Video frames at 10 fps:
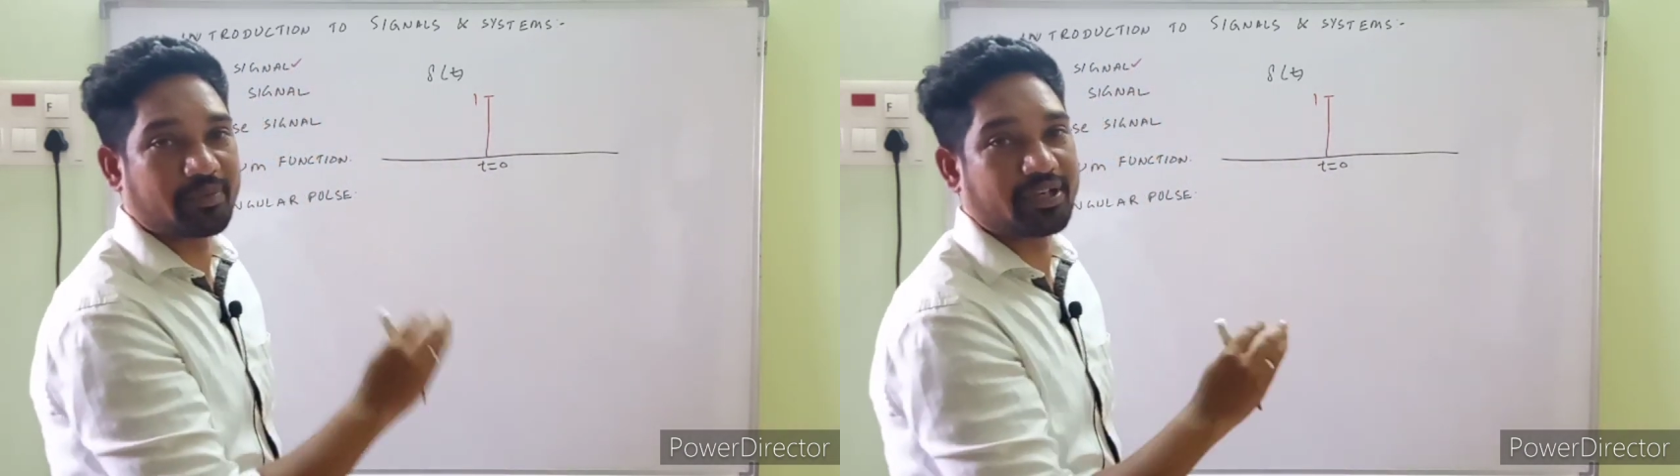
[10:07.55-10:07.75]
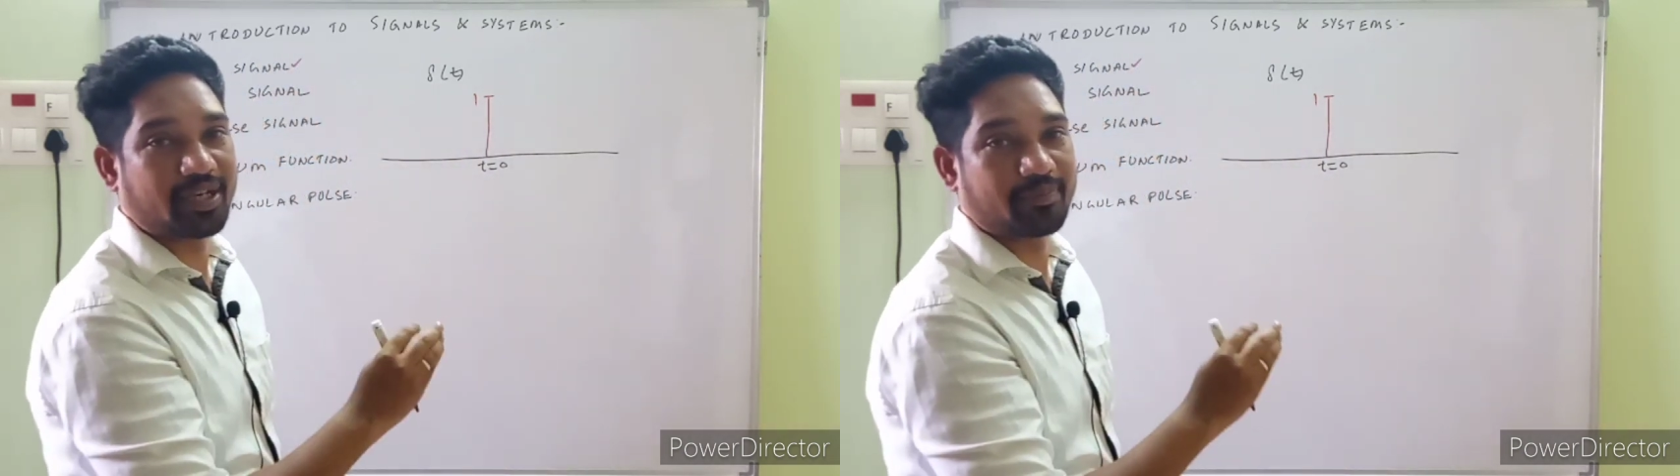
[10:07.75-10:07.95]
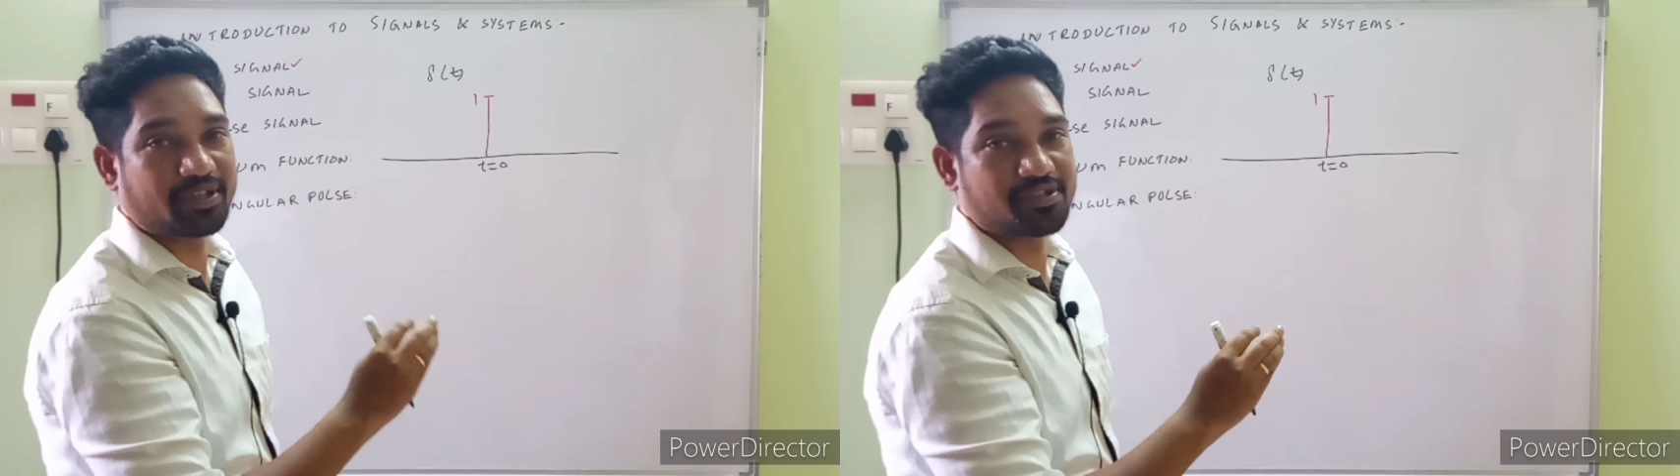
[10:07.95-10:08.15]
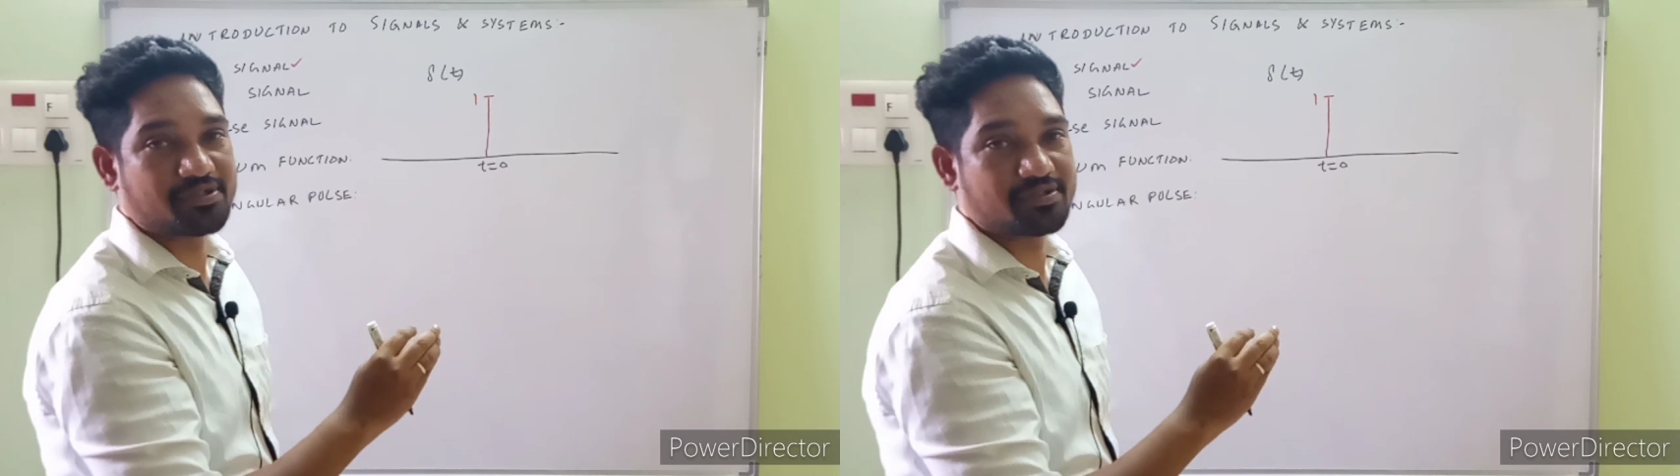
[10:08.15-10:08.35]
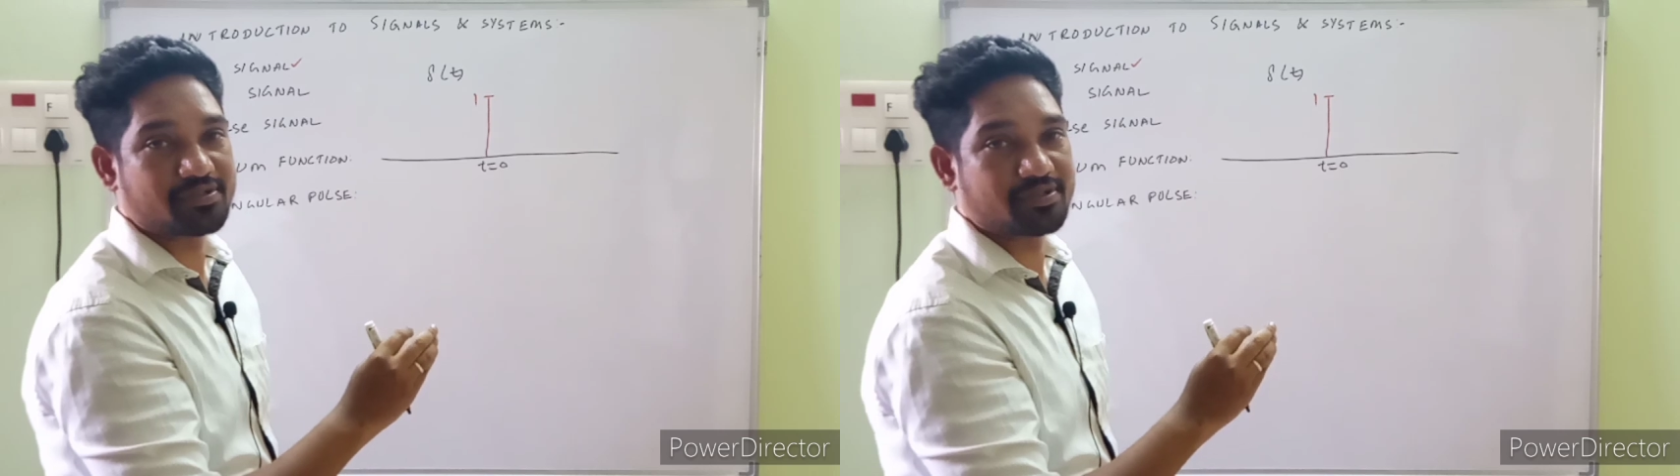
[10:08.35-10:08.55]
many
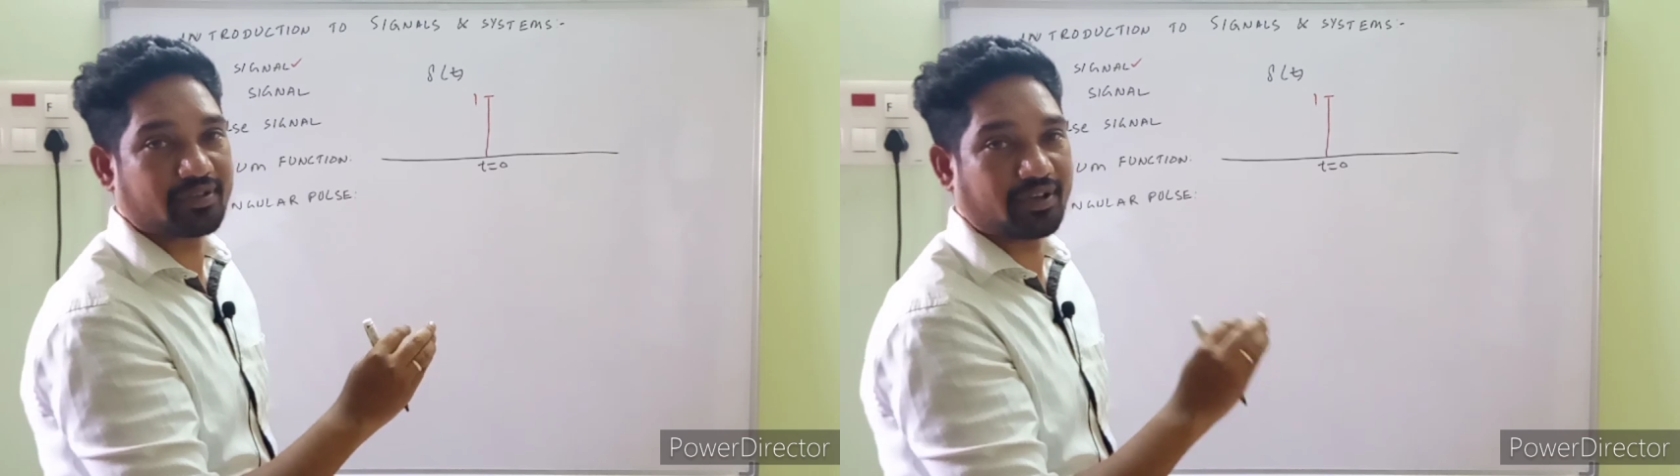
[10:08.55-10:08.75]
applications